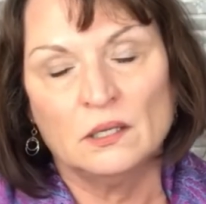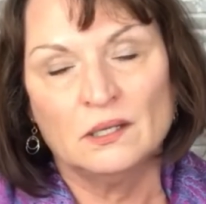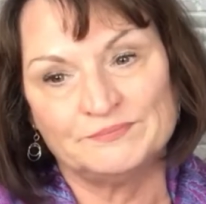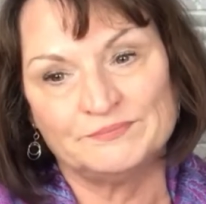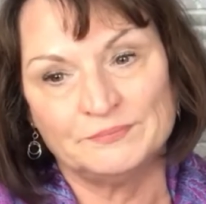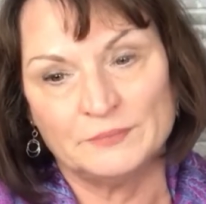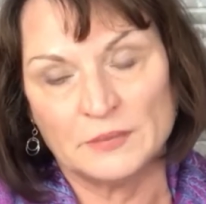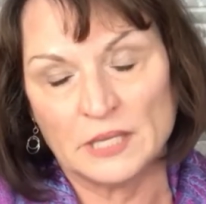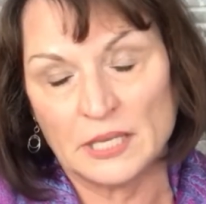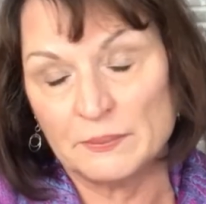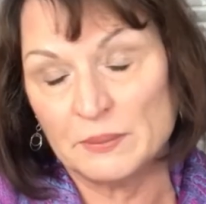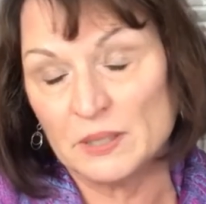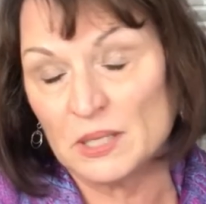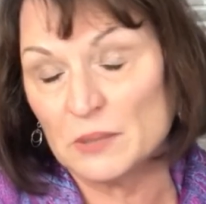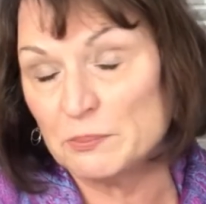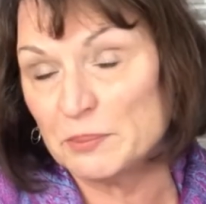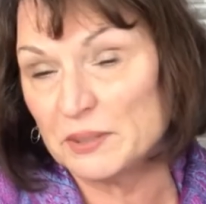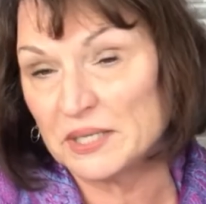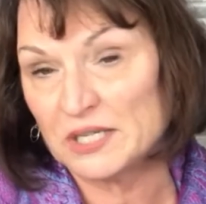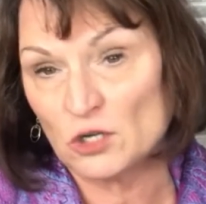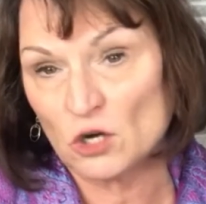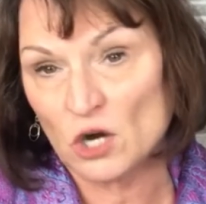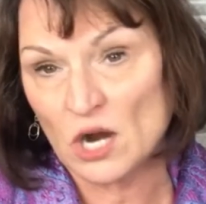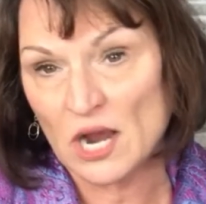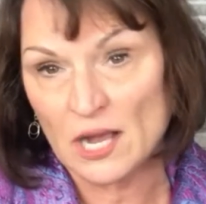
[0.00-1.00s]
Maybe a
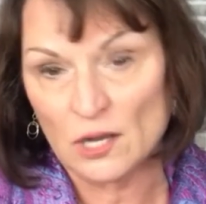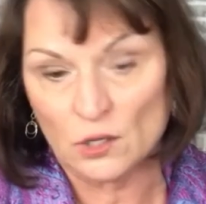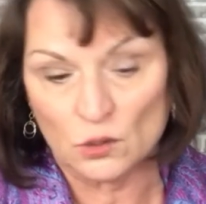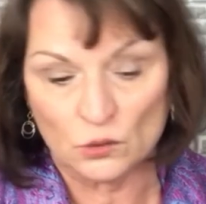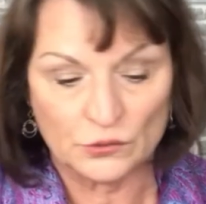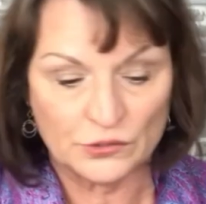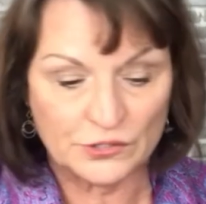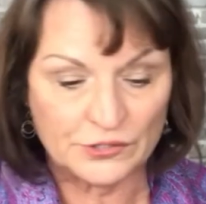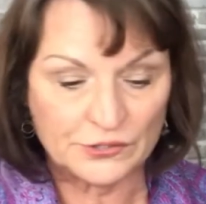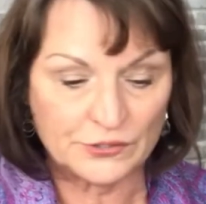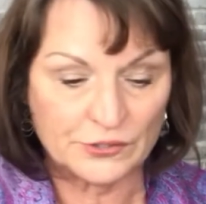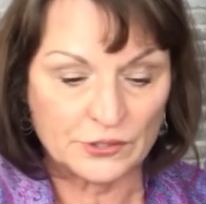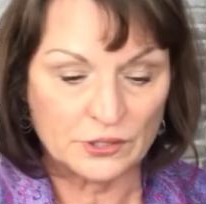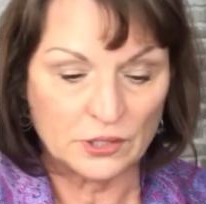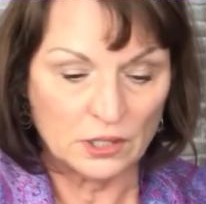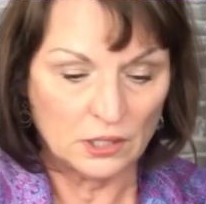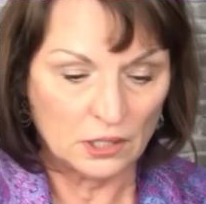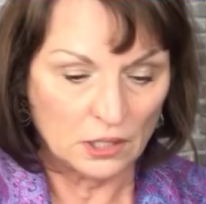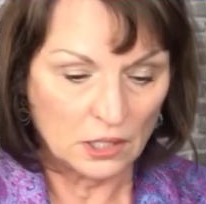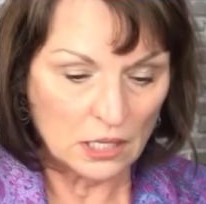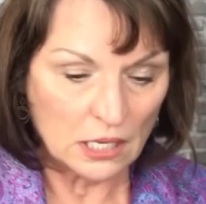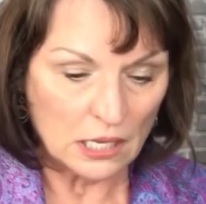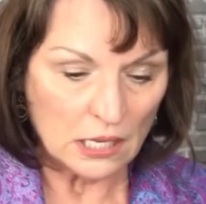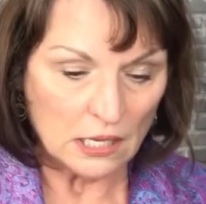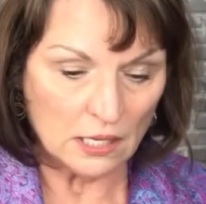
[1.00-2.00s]
bigger house,
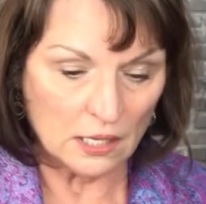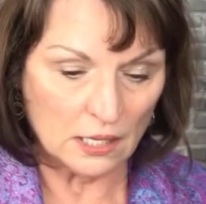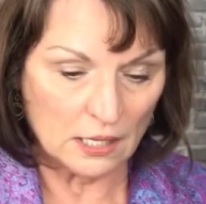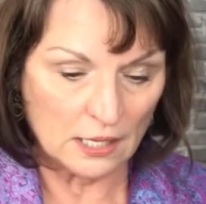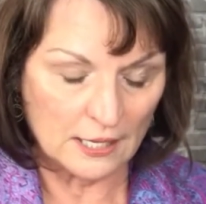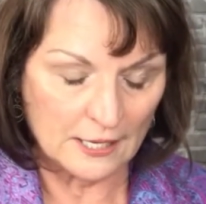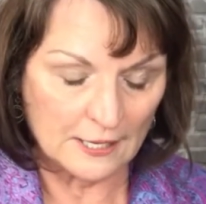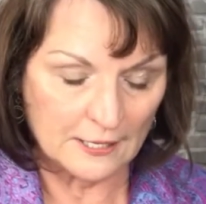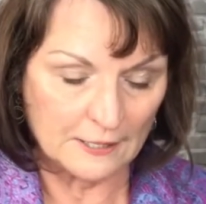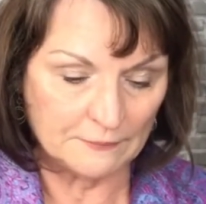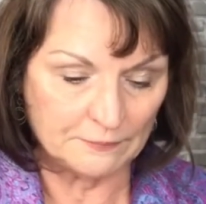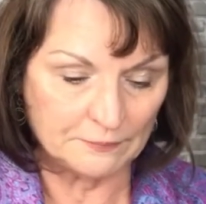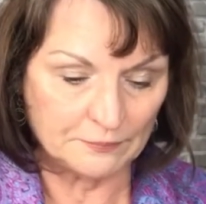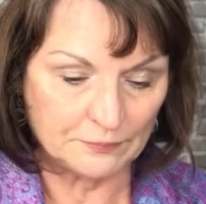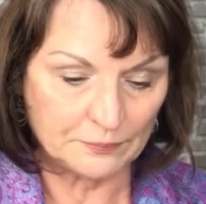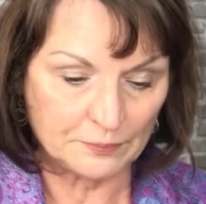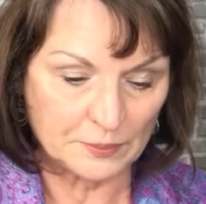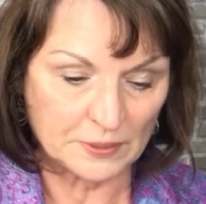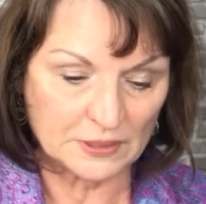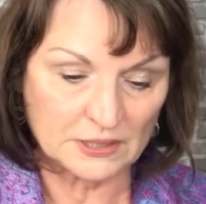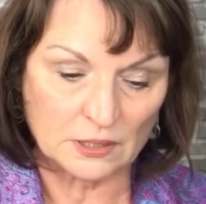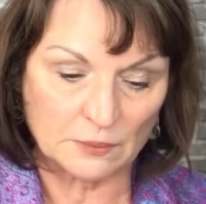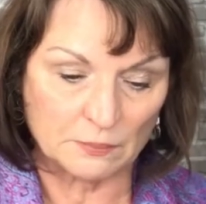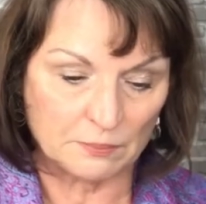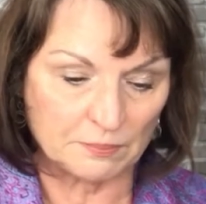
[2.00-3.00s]
um,
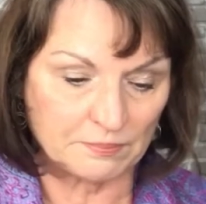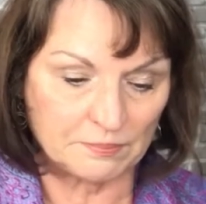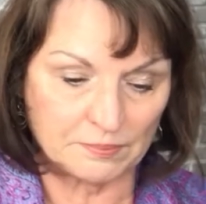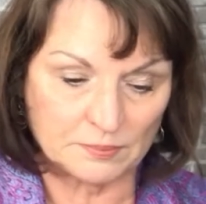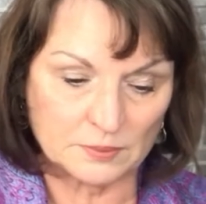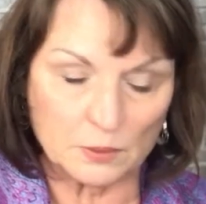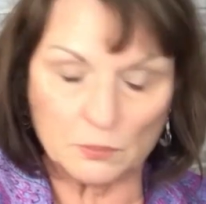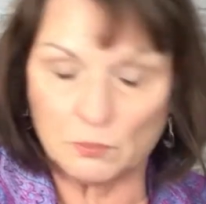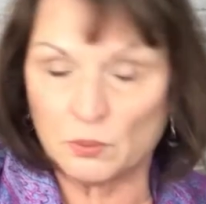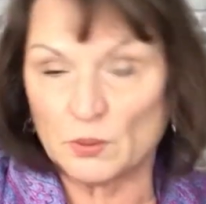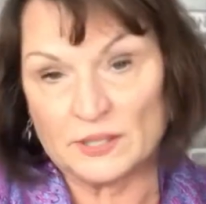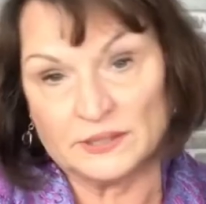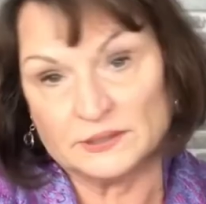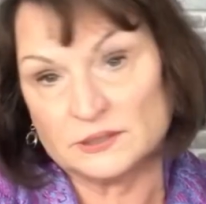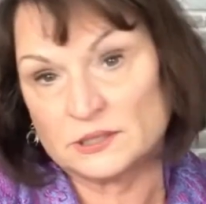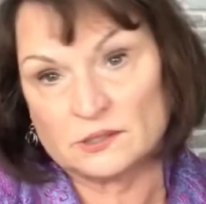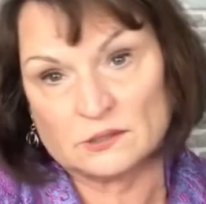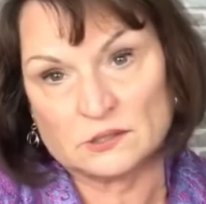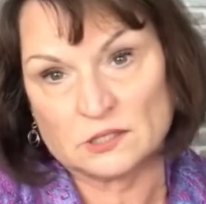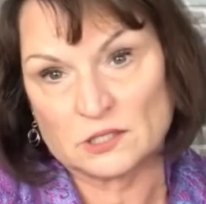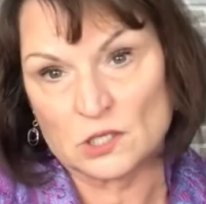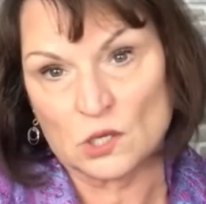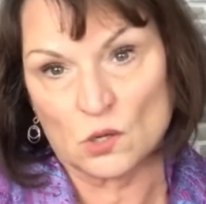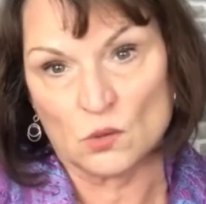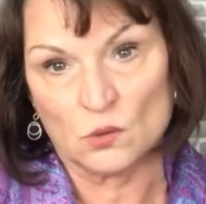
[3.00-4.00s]
but the, the prices
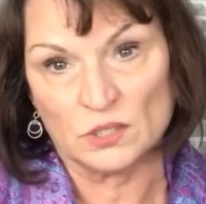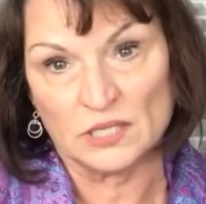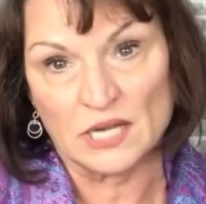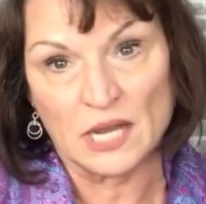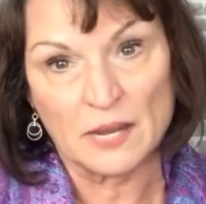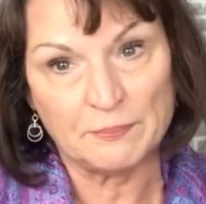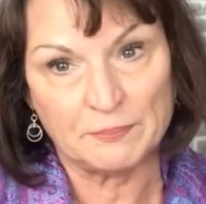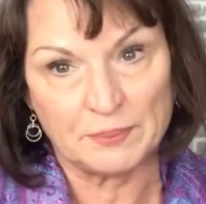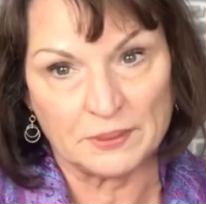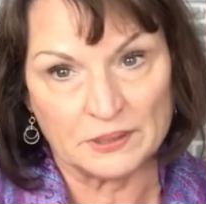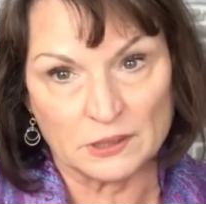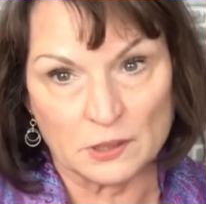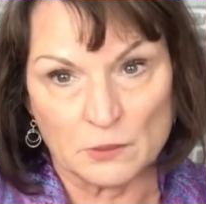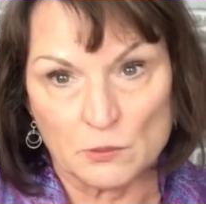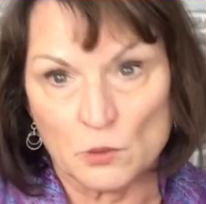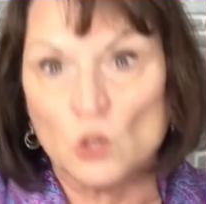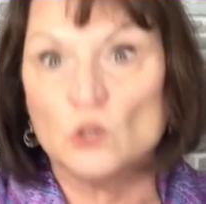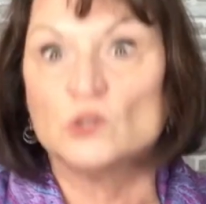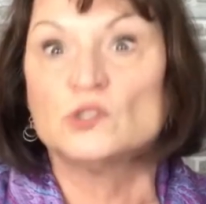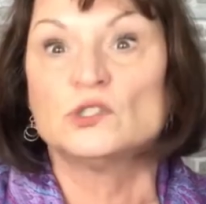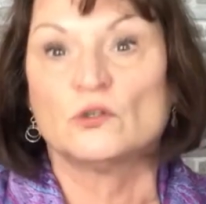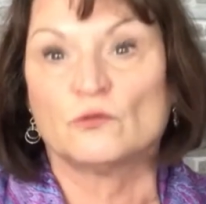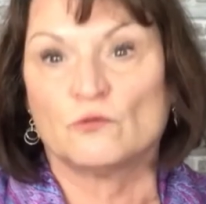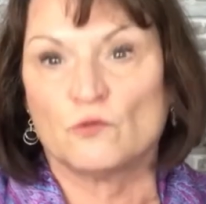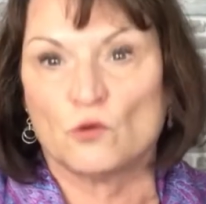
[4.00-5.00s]
are going up in the
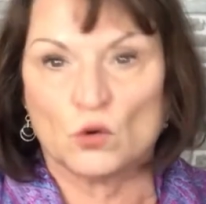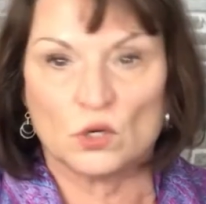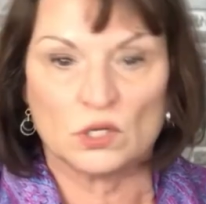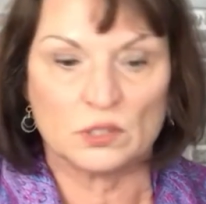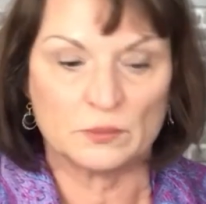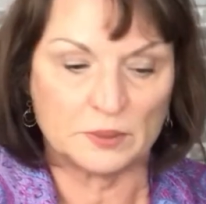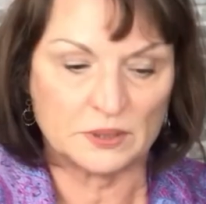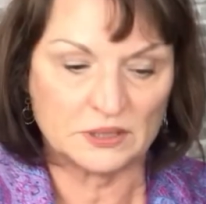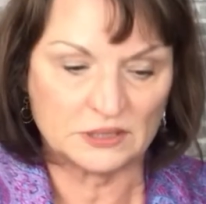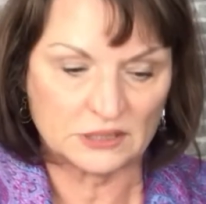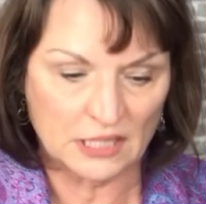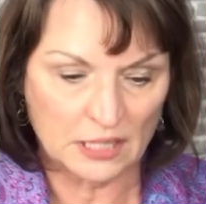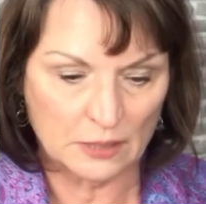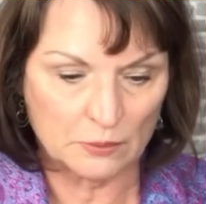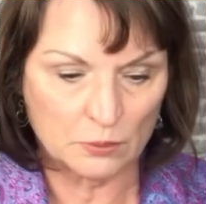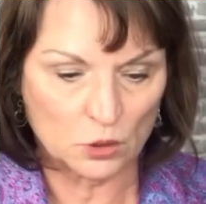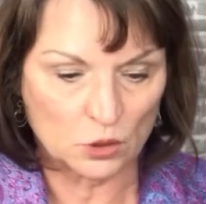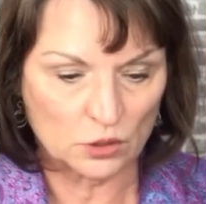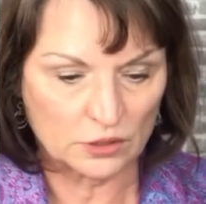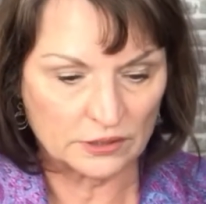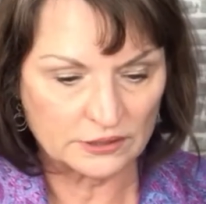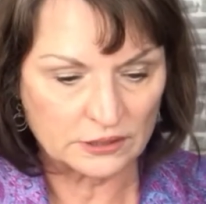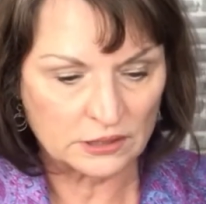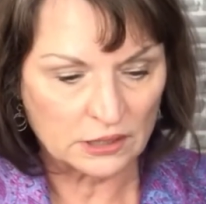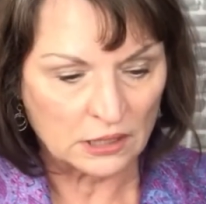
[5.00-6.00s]
most affordable
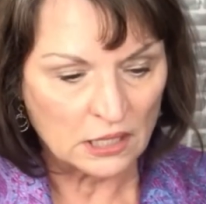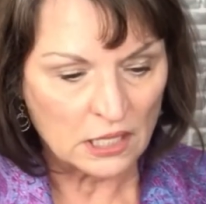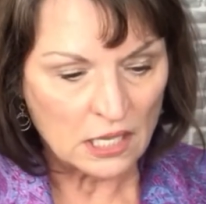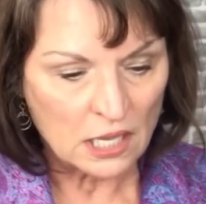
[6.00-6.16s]
neighborhoods.